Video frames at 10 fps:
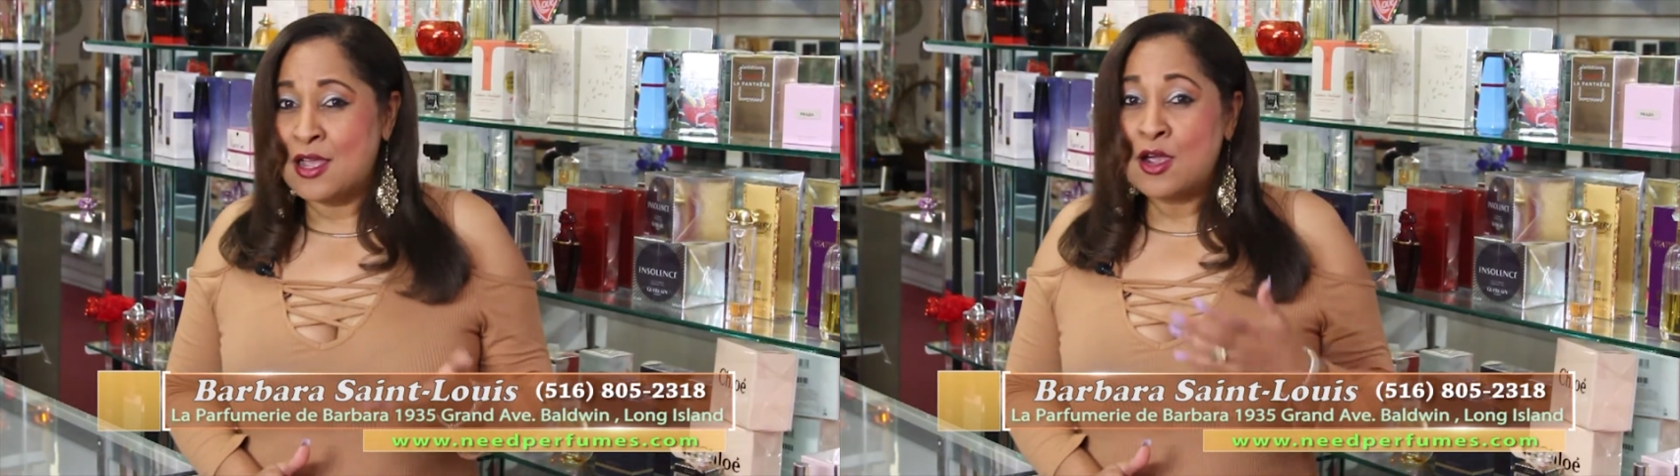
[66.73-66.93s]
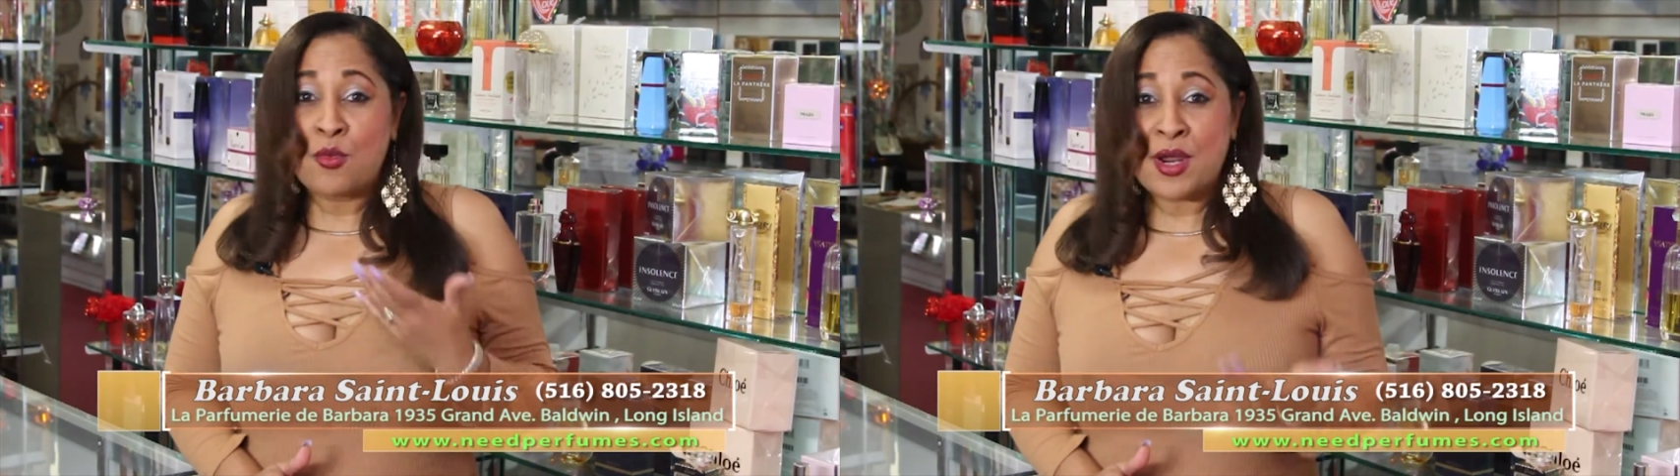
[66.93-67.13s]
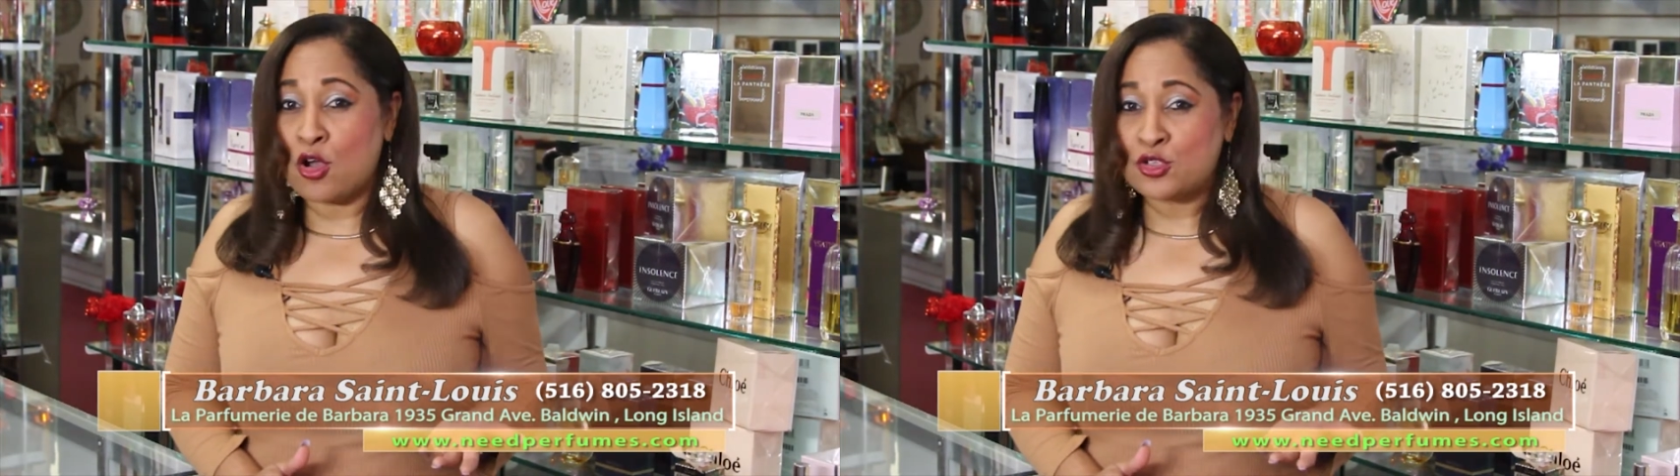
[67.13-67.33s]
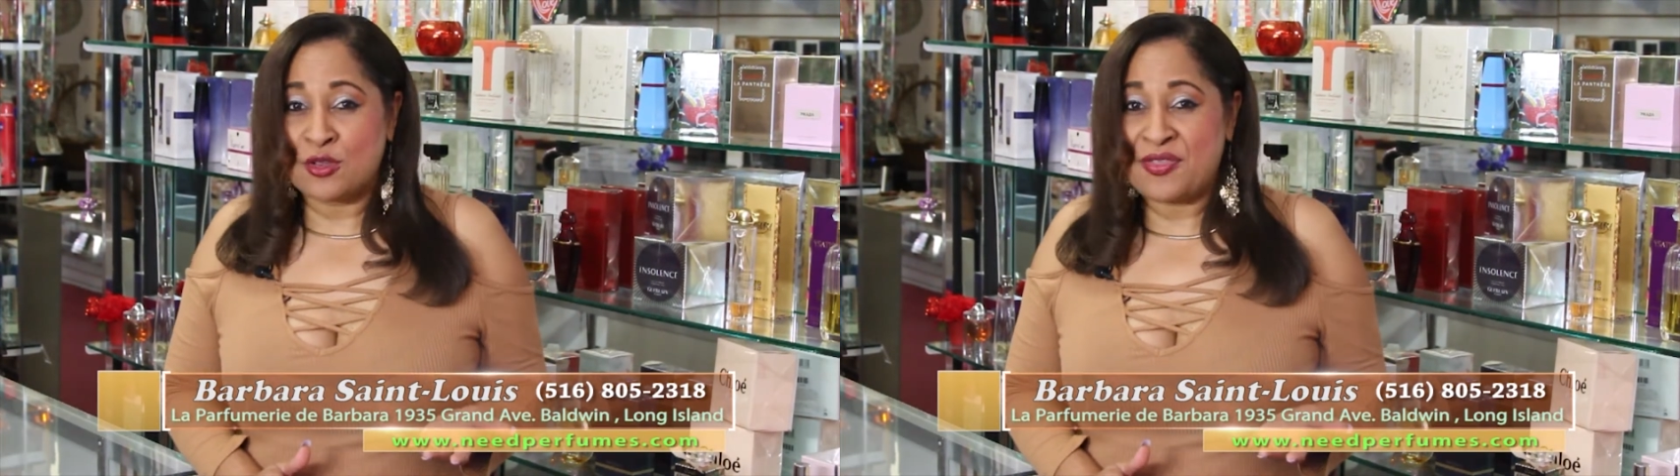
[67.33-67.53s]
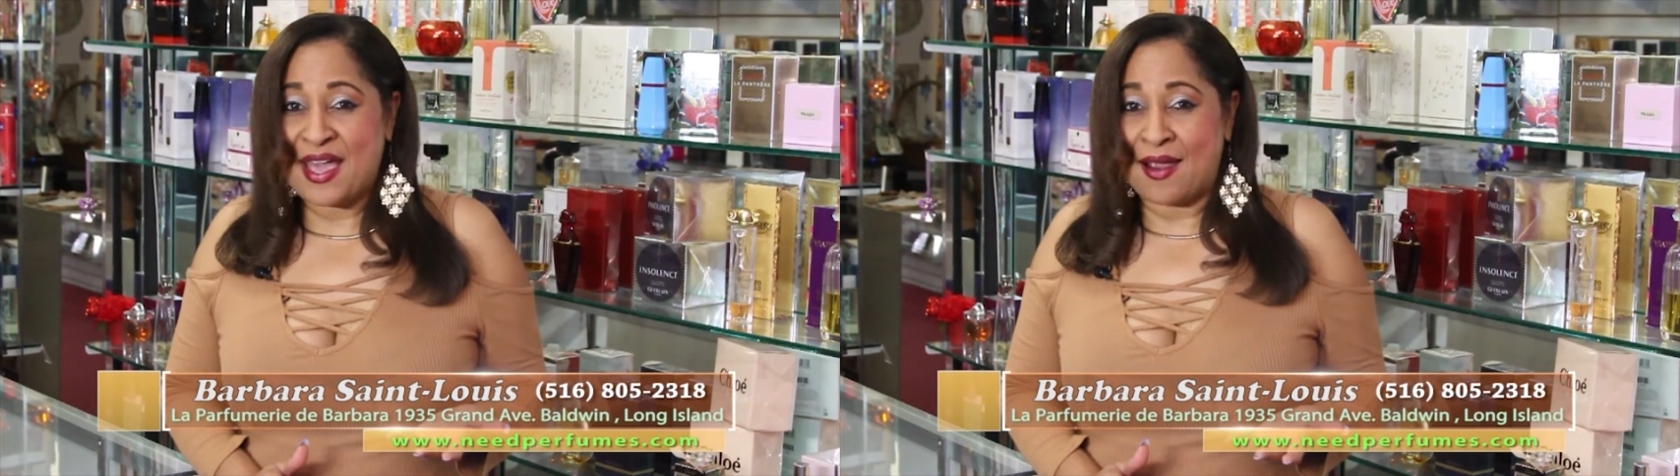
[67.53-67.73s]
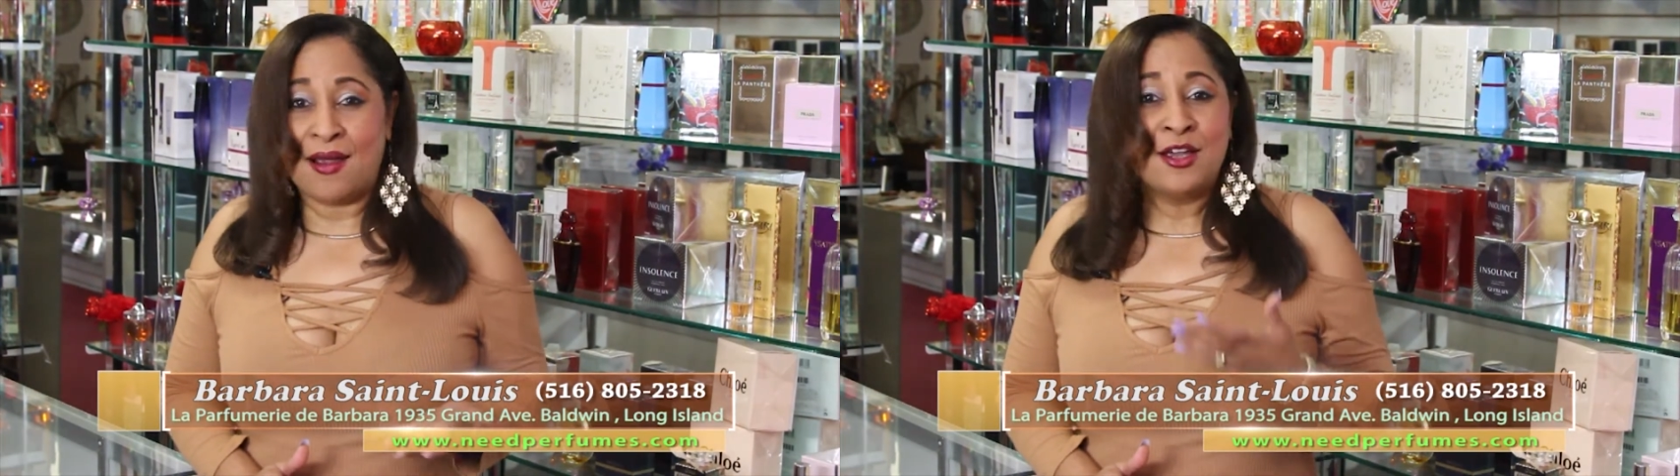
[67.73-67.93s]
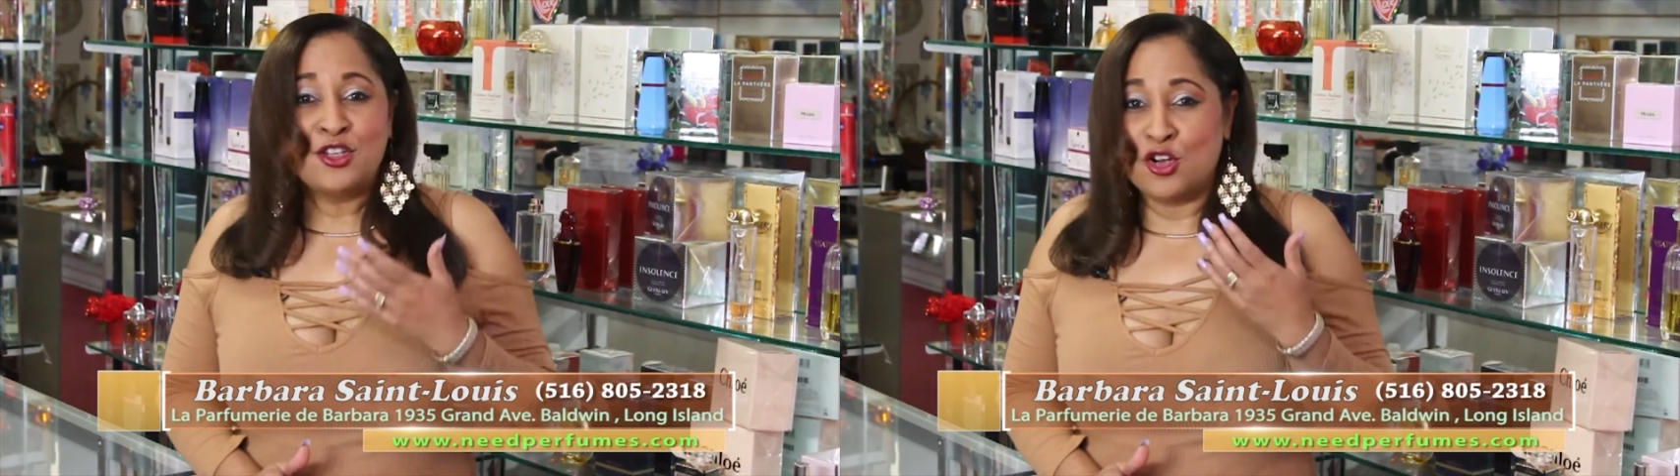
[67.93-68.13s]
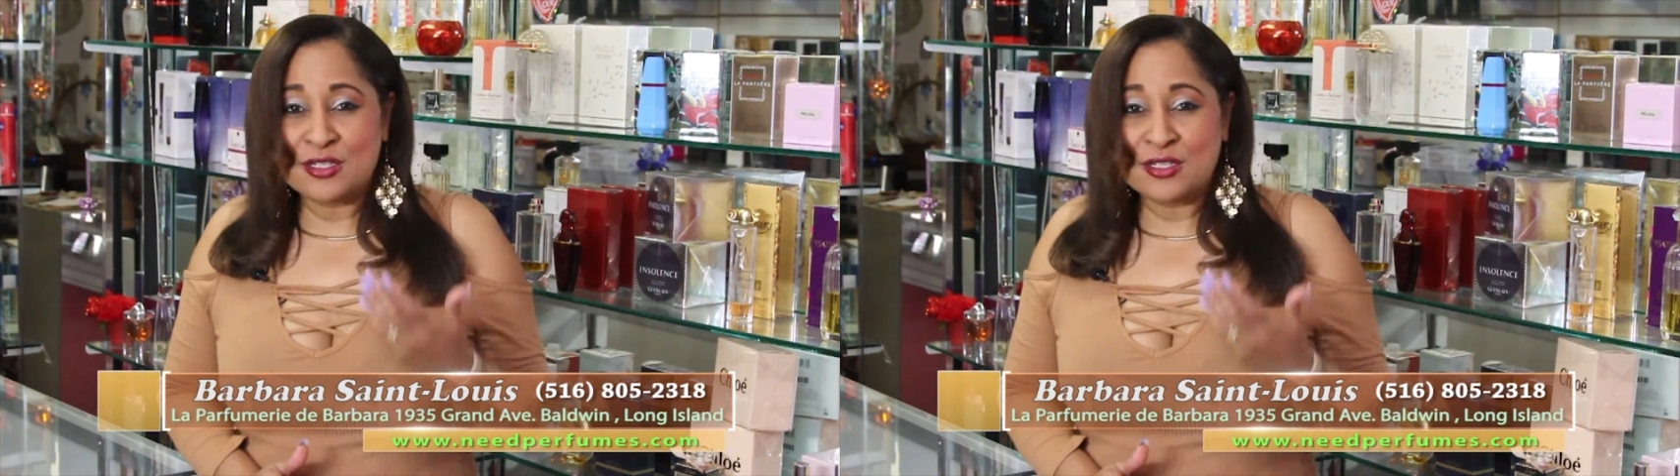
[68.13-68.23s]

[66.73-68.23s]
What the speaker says: we also there, you know,